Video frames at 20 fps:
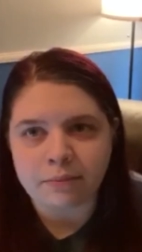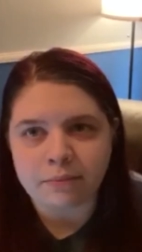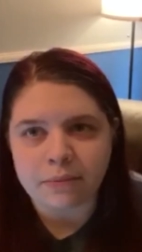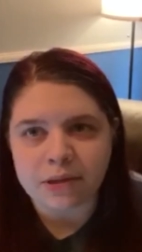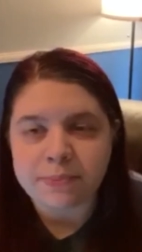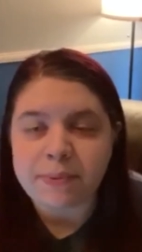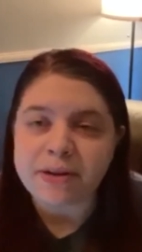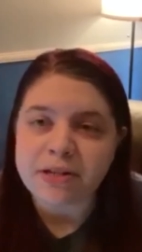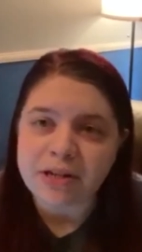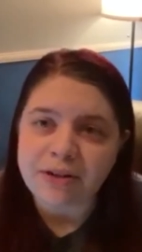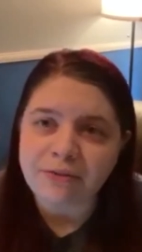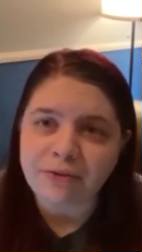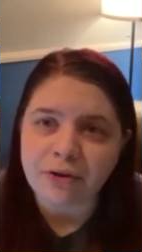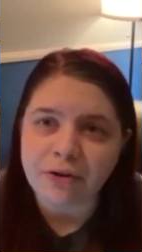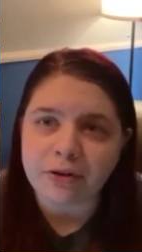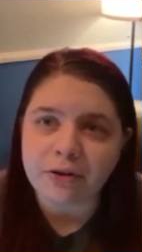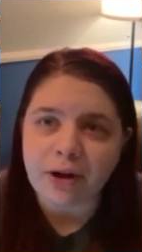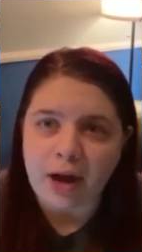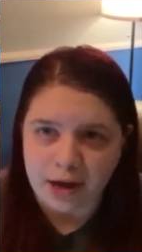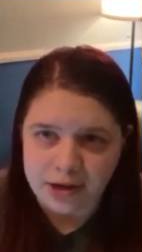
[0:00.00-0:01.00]
especially
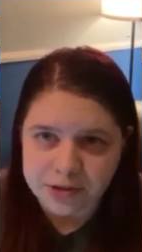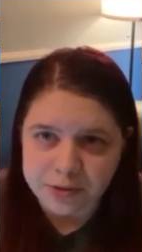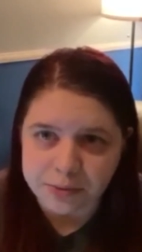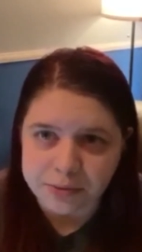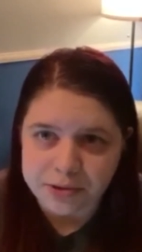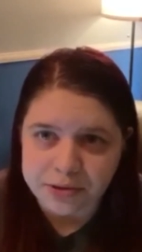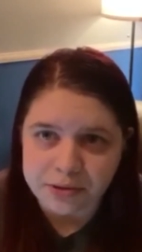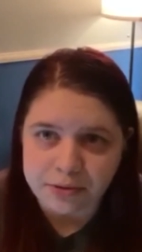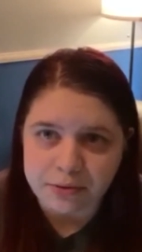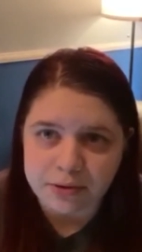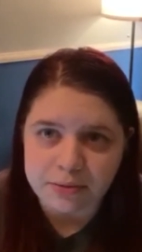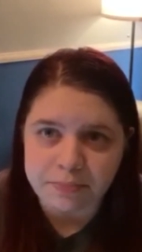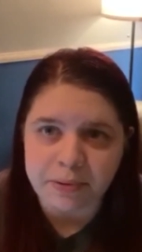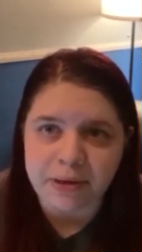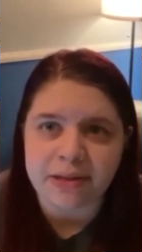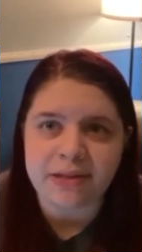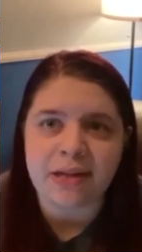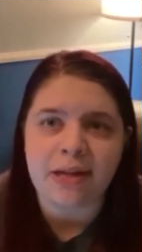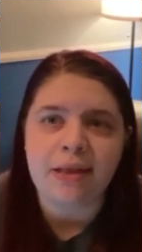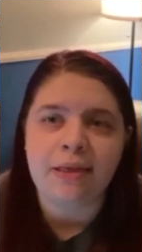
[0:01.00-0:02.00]
for high school students,
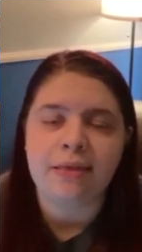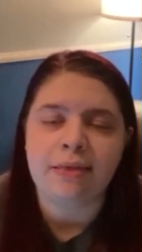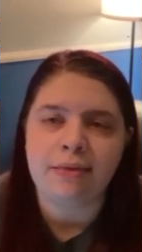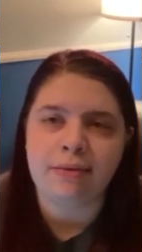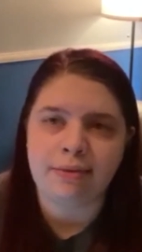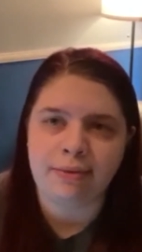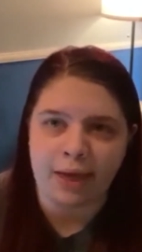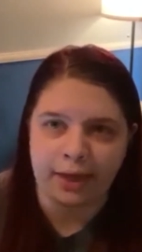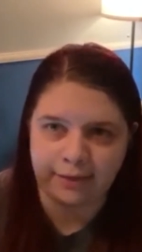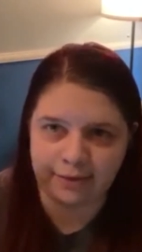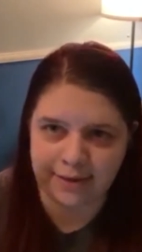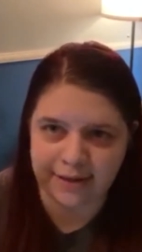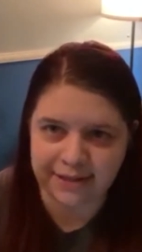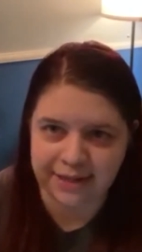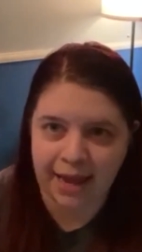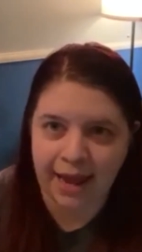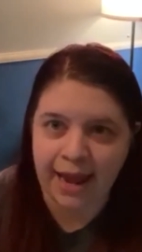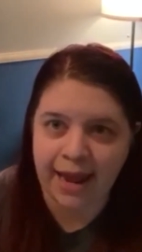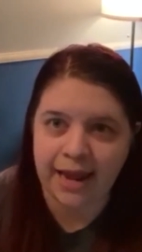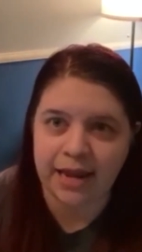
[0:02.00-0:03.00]
because in that this
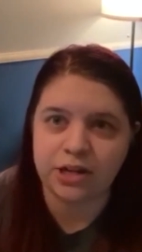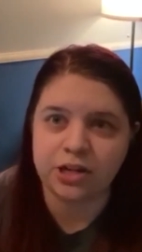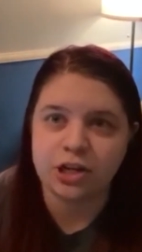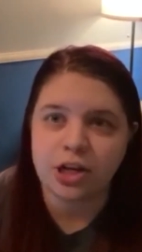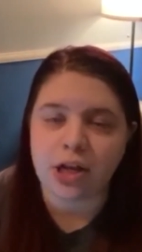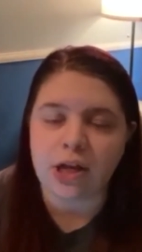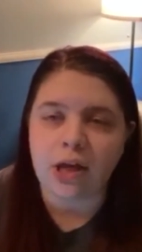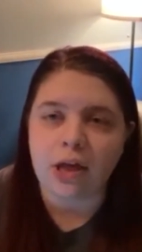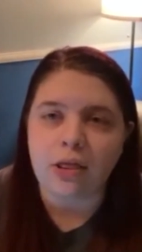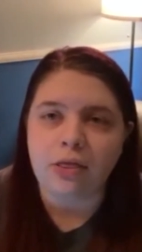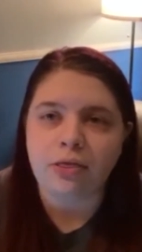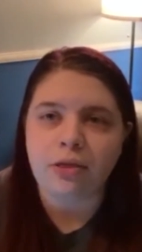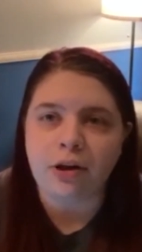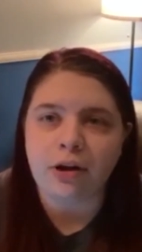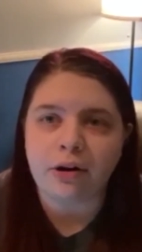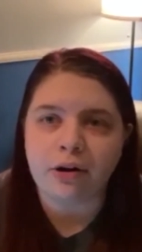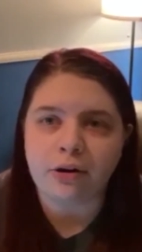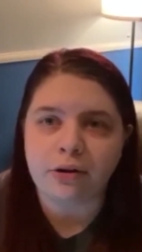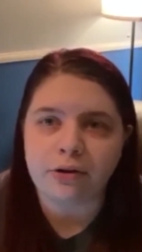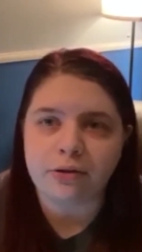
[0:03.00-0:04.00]
age,
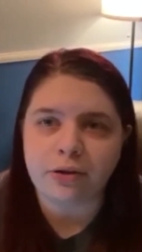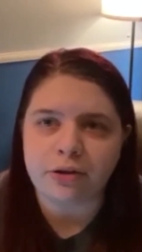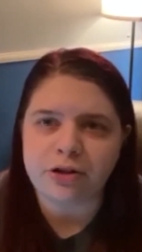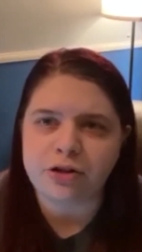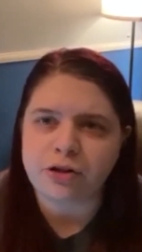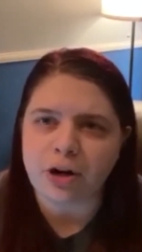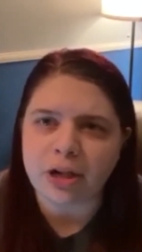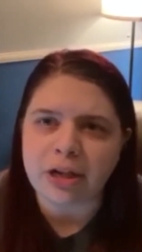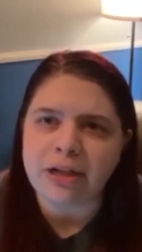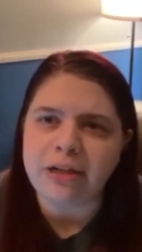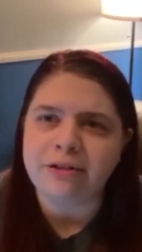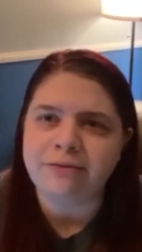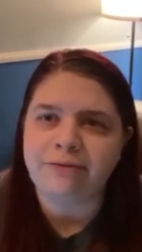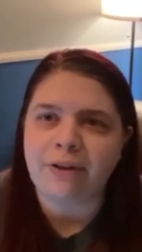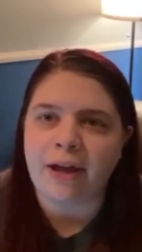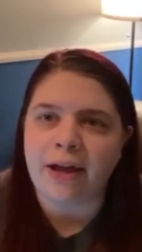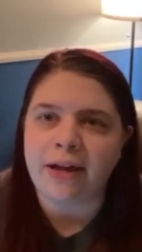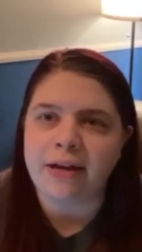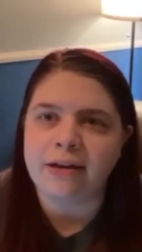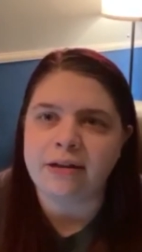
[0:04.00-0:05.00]
they're struggling to
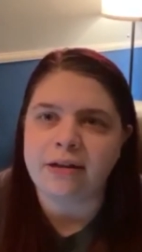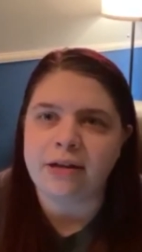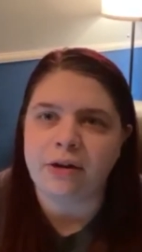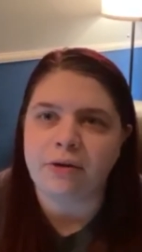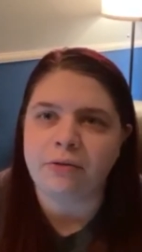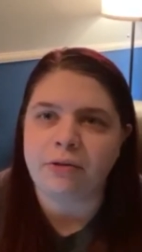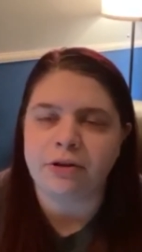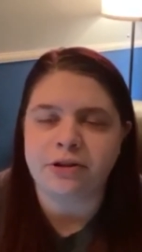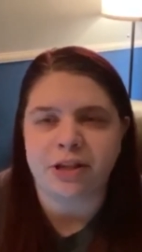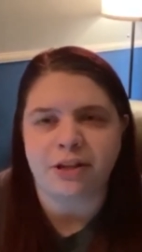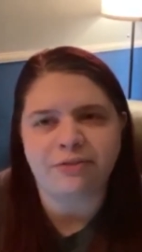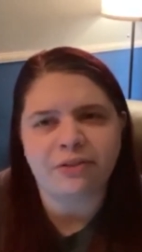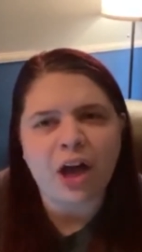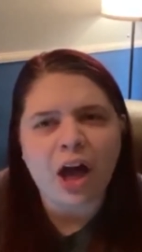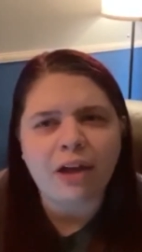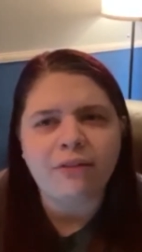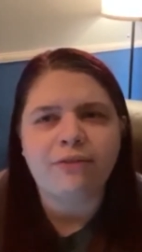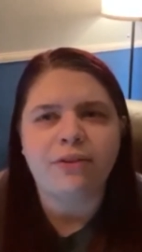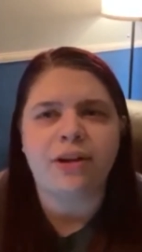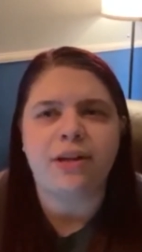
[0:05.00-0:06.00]
find, you know, their
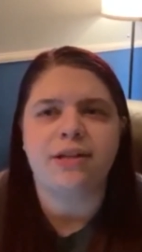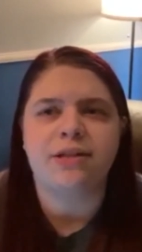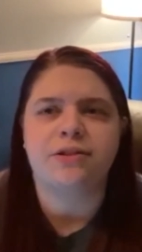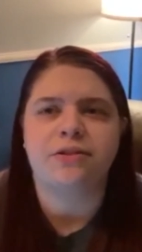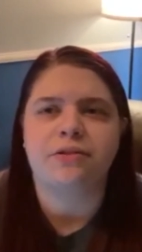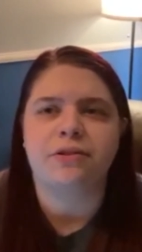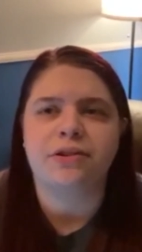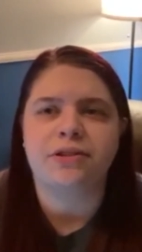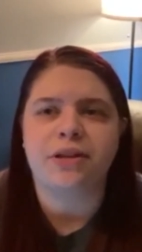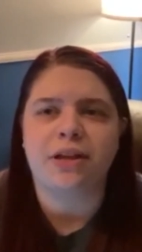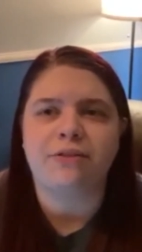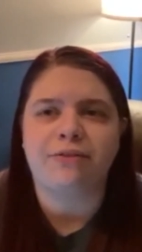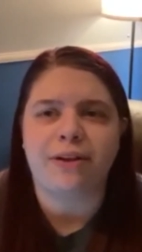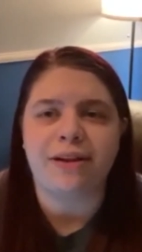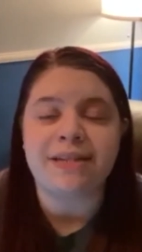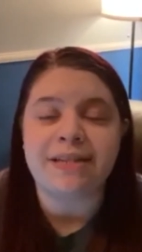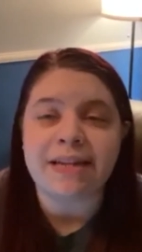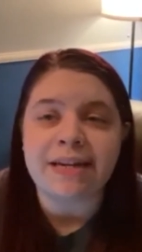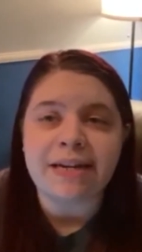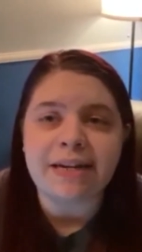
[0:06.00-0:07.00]
self-confidence or their
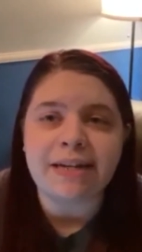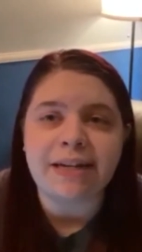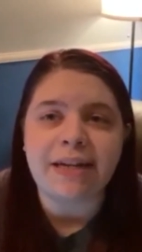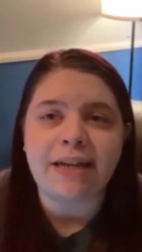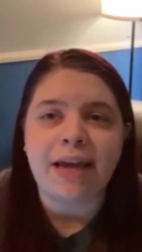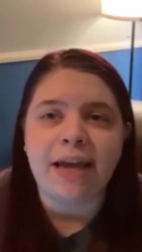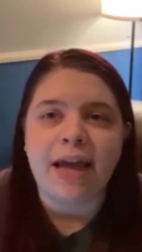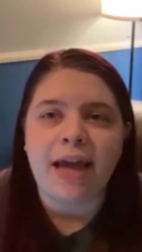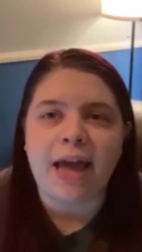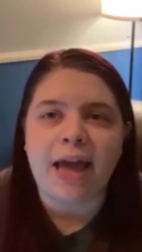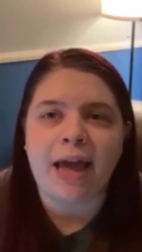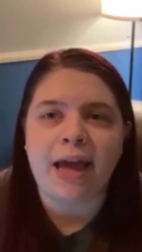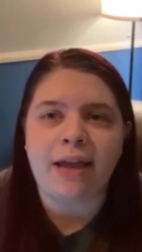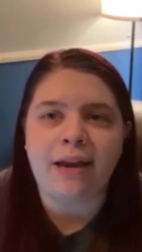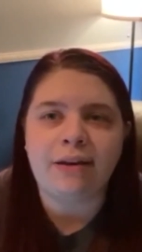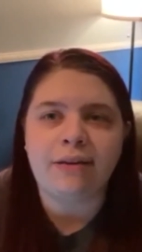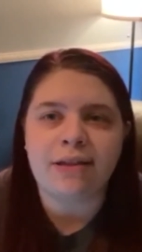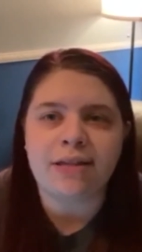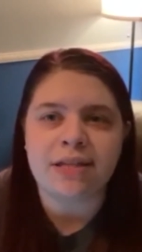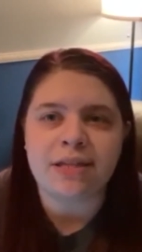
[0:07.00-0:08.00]
self-identity.
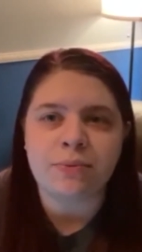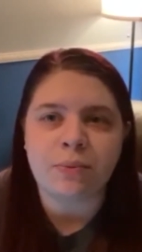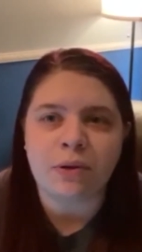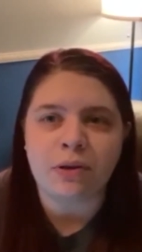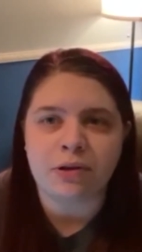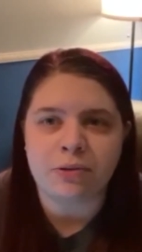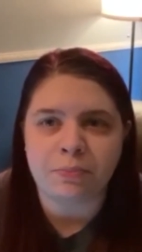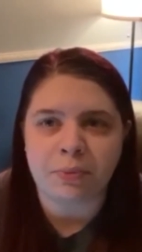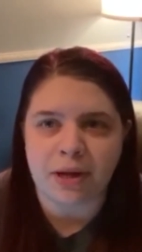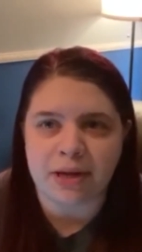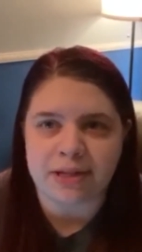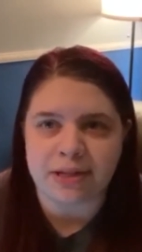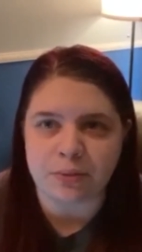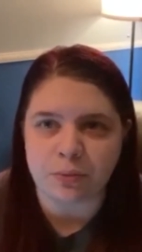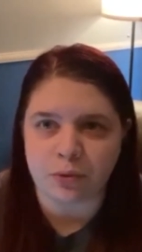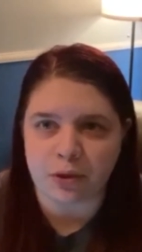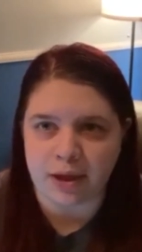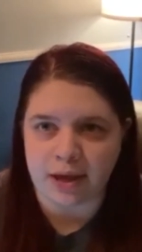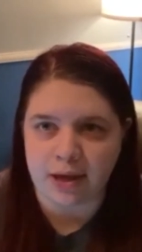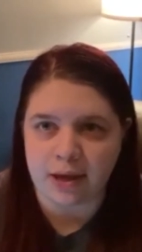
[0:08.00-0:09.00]
And this is one of those places
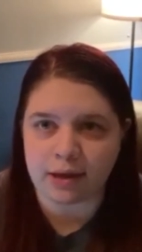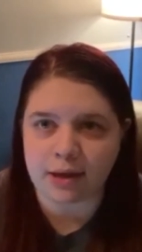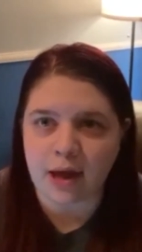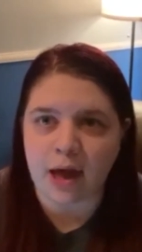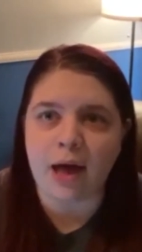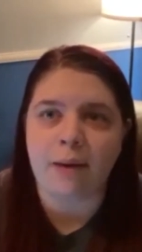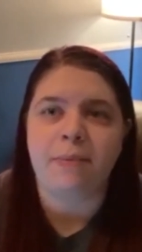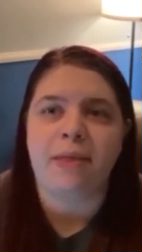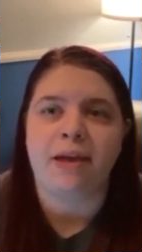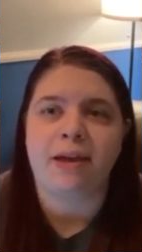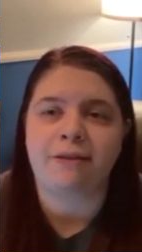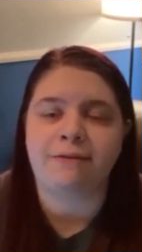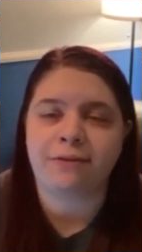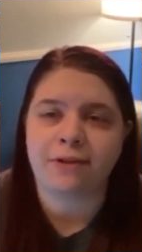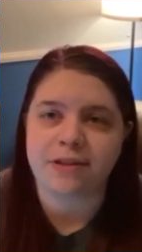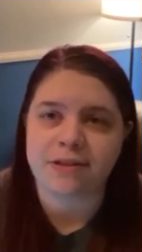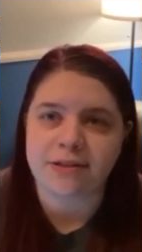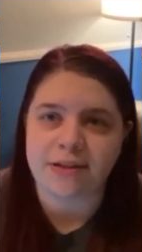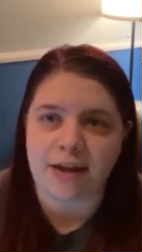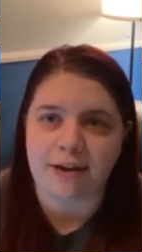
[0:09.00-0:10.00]
where they can come and they can
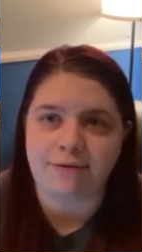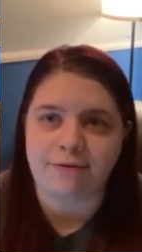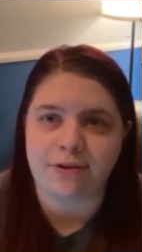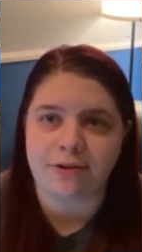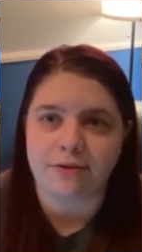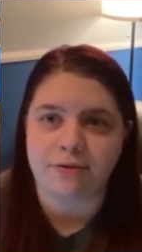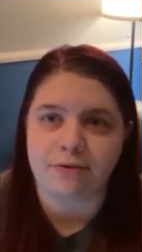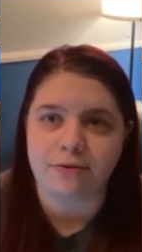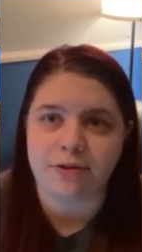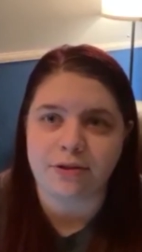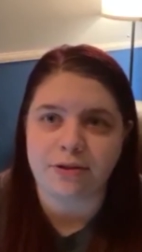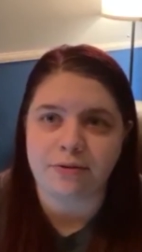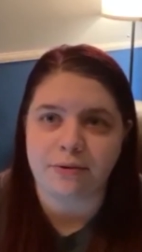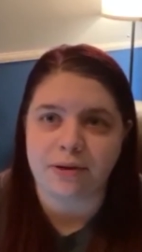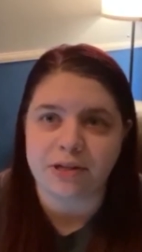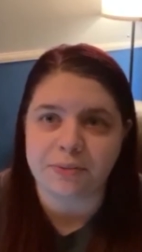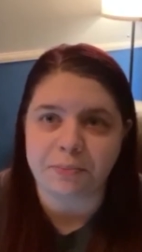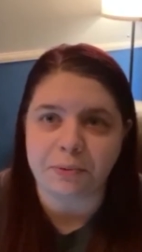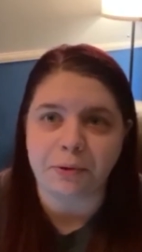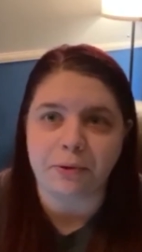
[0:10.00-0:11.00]
feel safe to
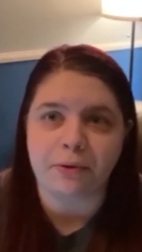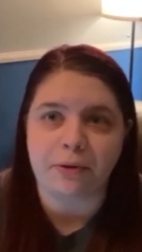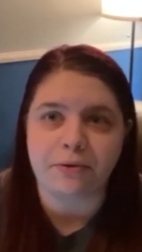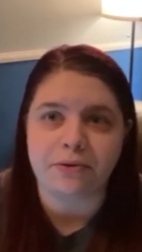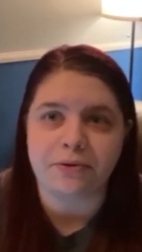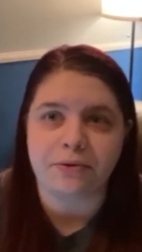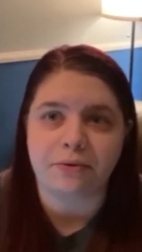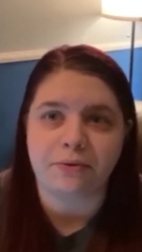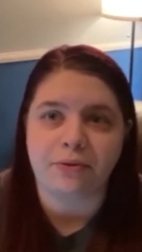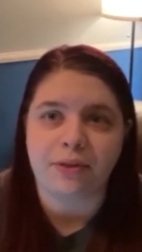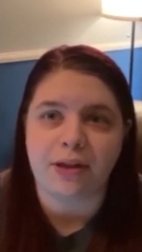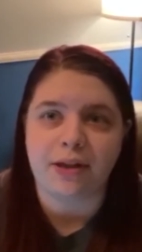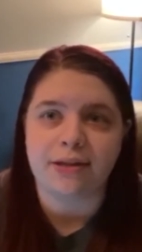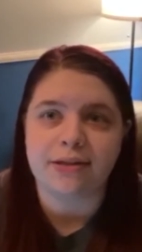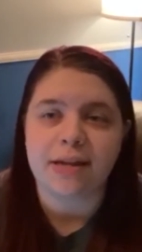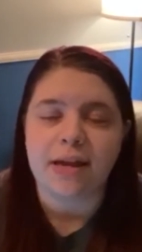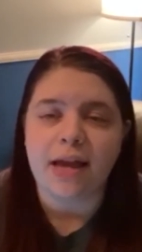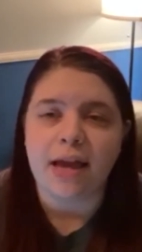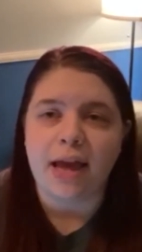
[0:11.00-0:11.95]
explore those sort of things